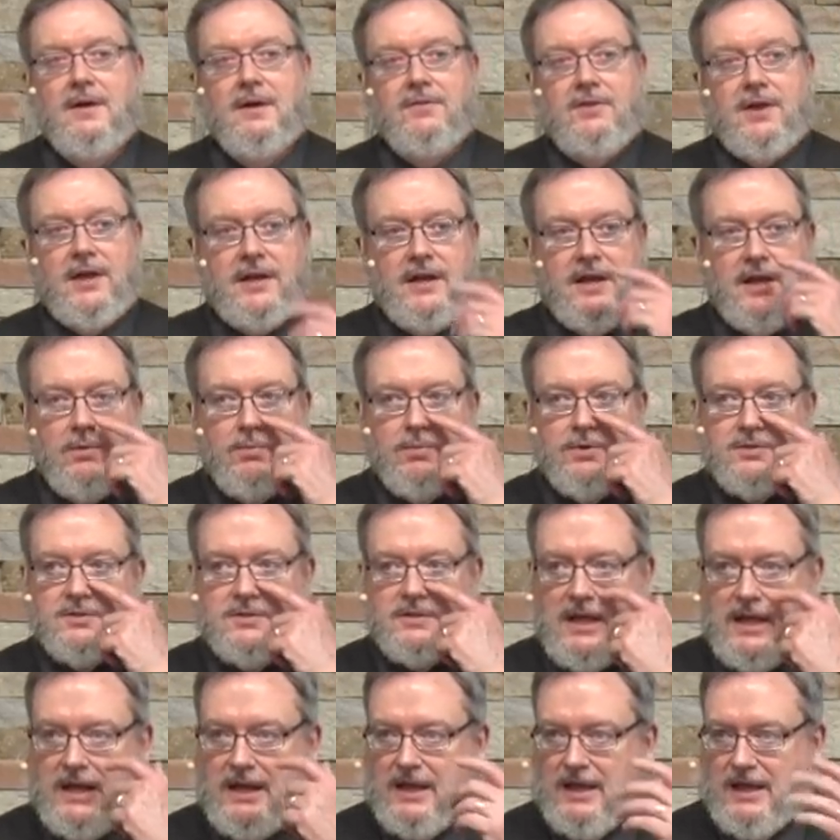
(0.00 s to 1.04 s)
that he was,
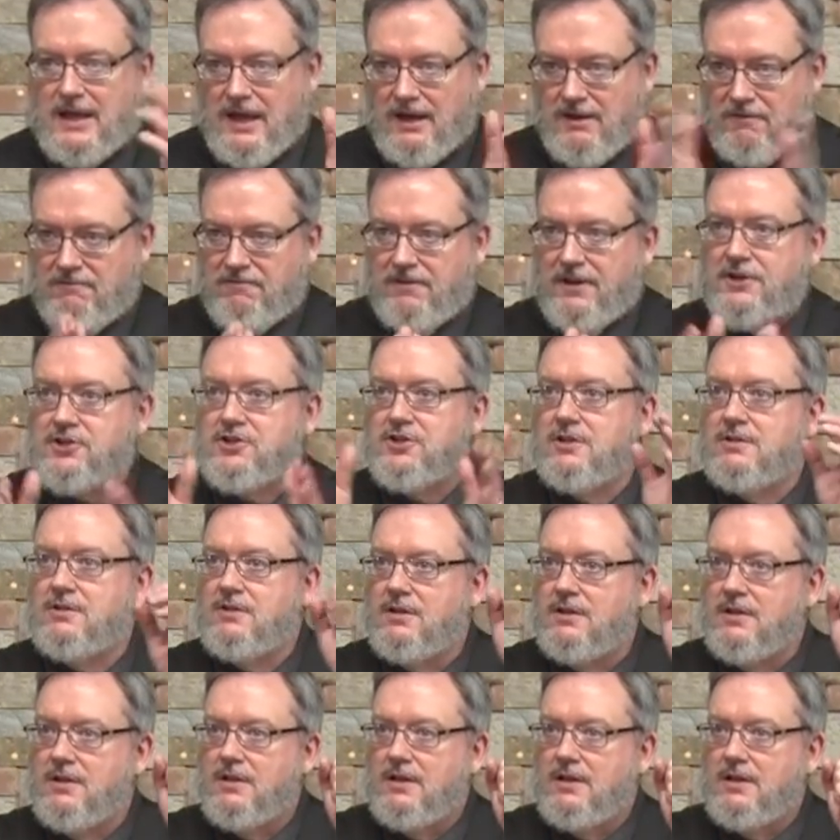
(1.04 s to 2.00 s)
that he, in a vision,